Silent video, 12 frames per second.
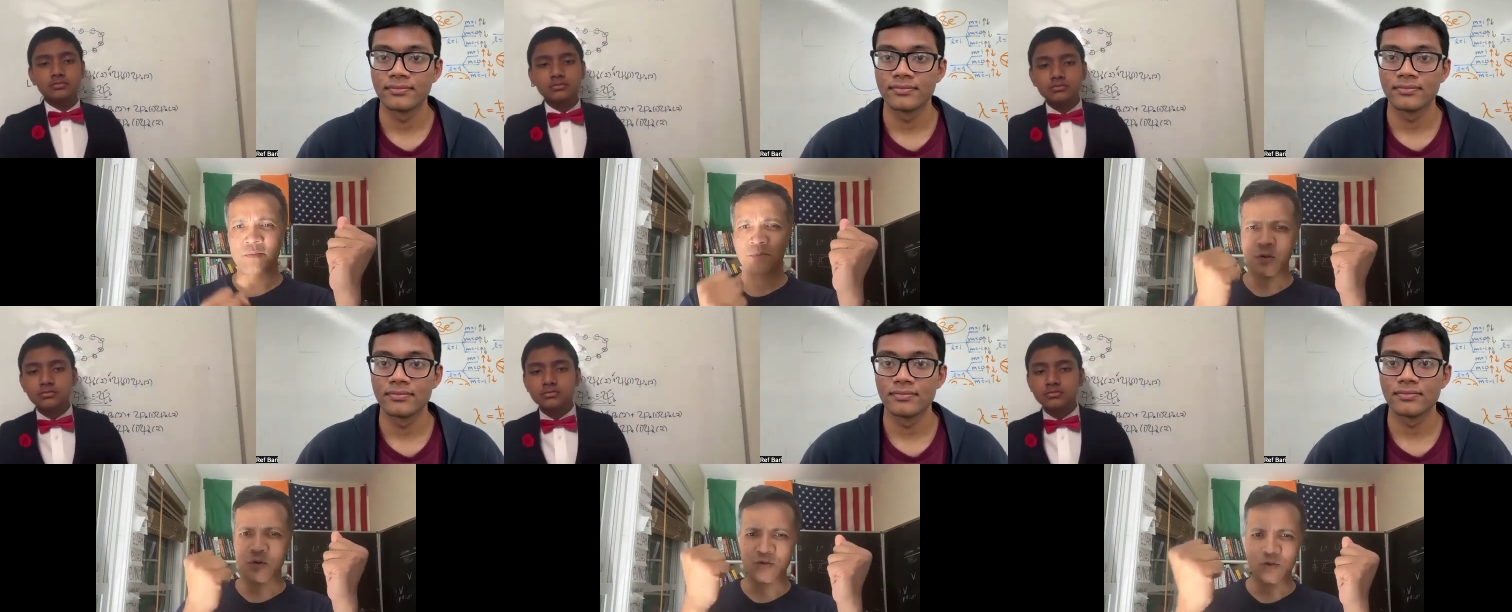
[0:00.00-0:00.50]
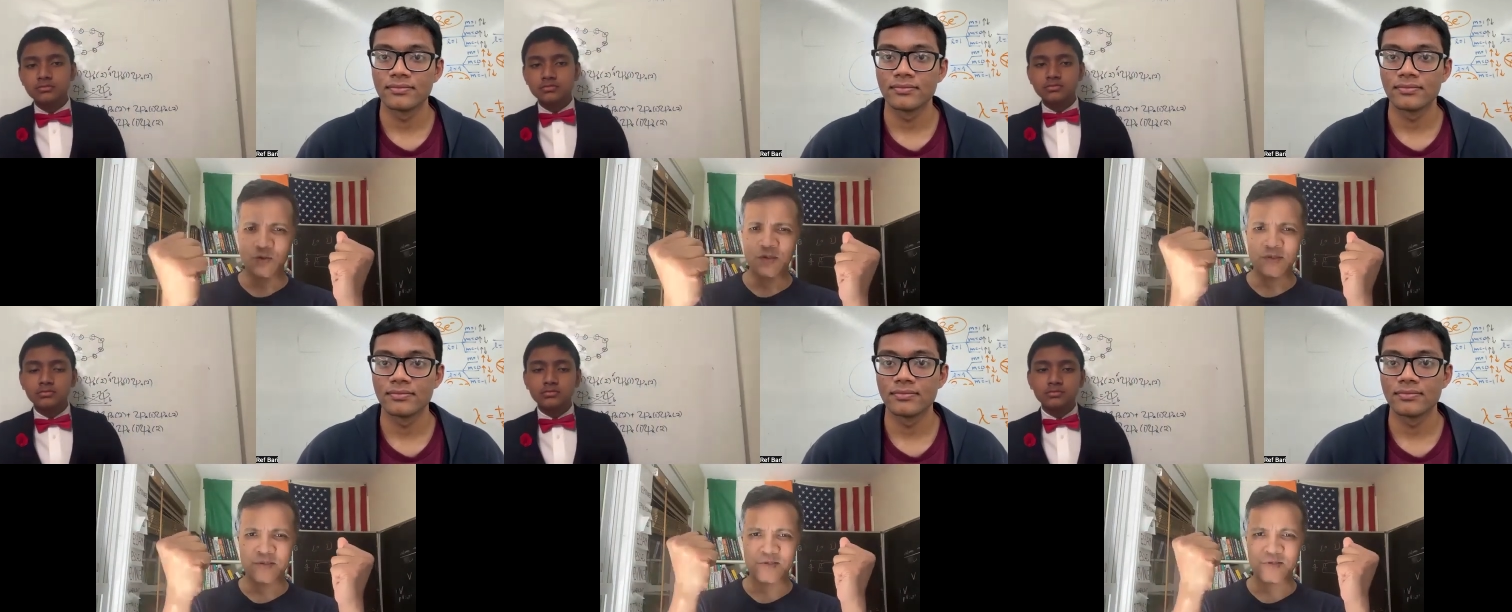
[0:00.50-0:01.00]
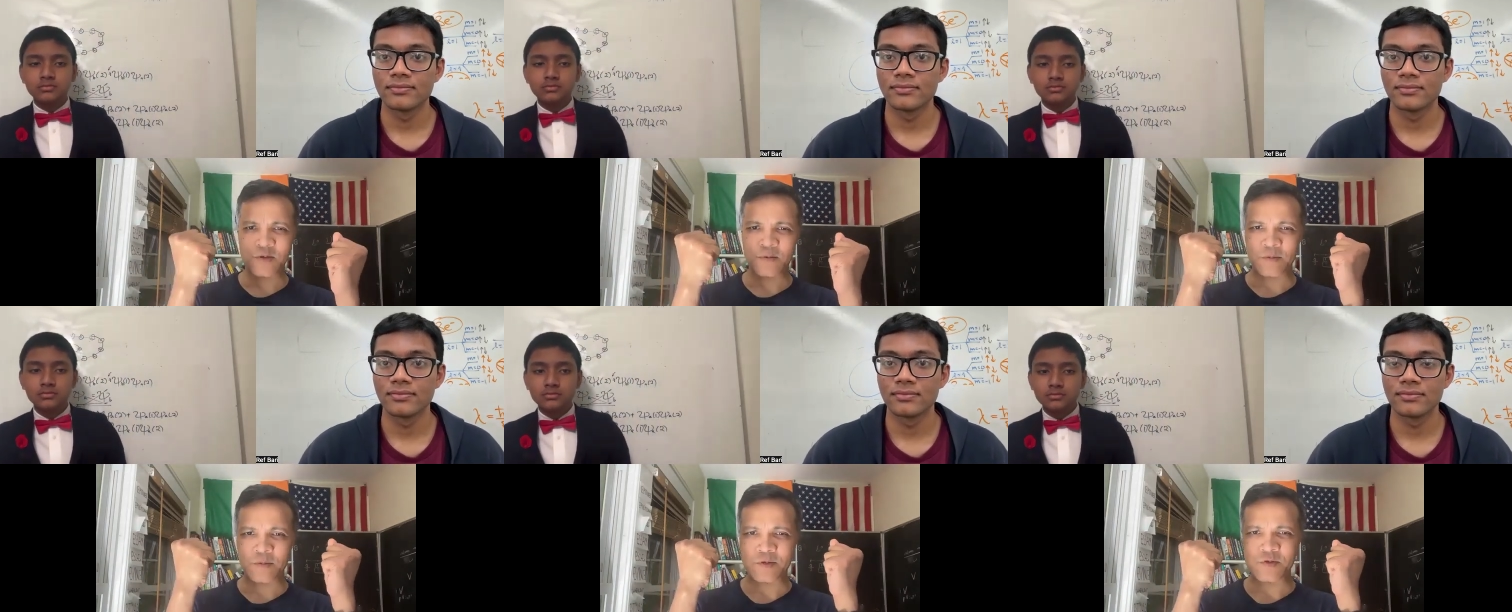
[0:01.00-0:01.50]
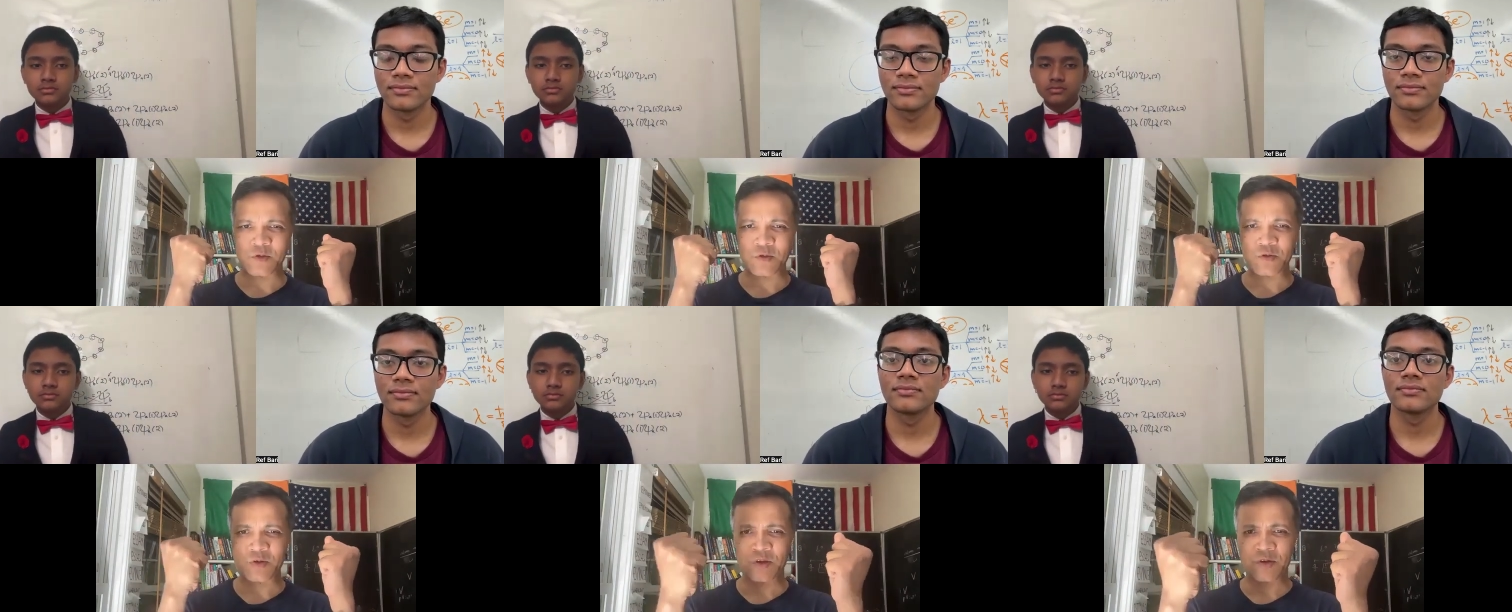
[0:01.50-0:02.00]
Speaker 1: boson, discovered by
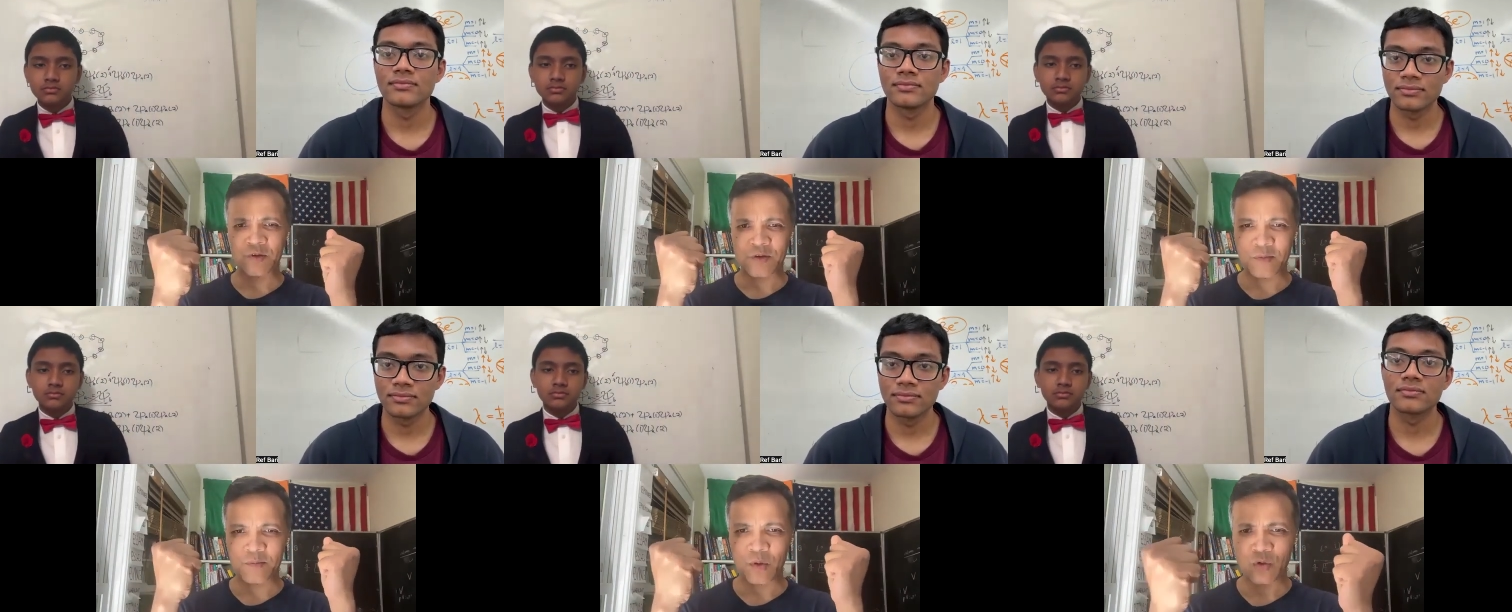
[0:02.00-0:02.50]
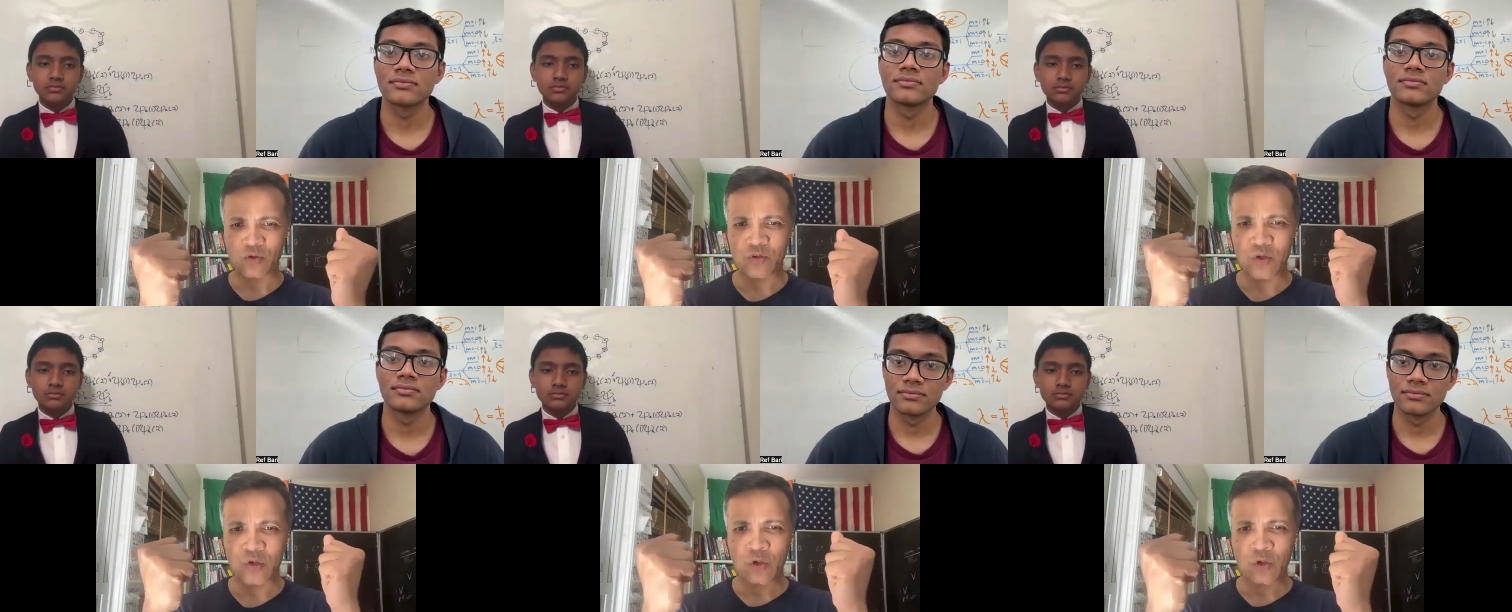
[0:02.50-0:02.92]
Satyendra Nath Bose.